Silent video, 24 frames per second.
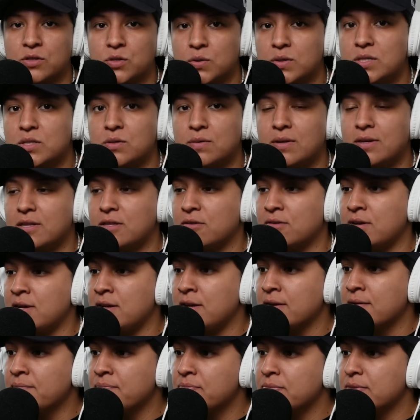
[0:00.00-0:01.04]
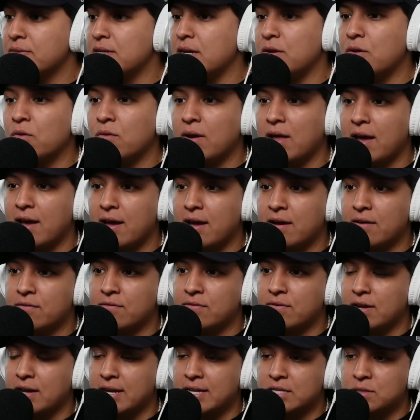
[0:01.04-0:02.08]
In 2023, they don't
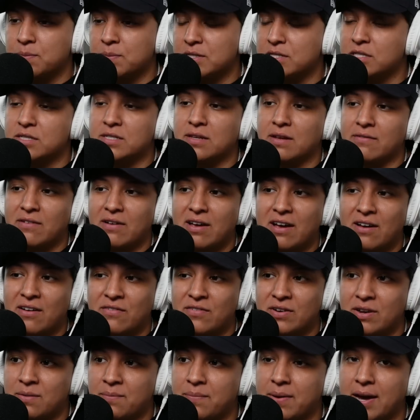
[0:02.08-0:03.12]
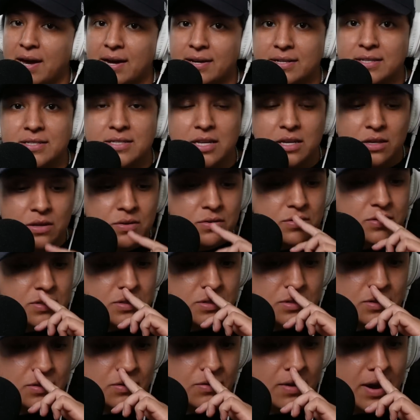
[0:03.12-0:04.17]
have as much of an impact as they
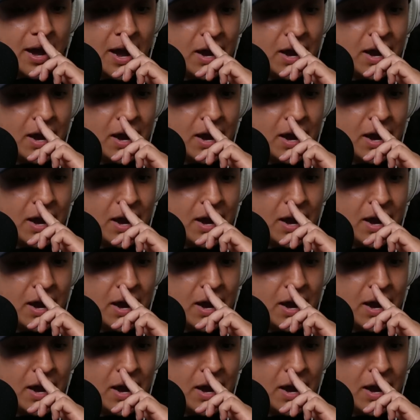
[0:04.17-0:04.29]
used to.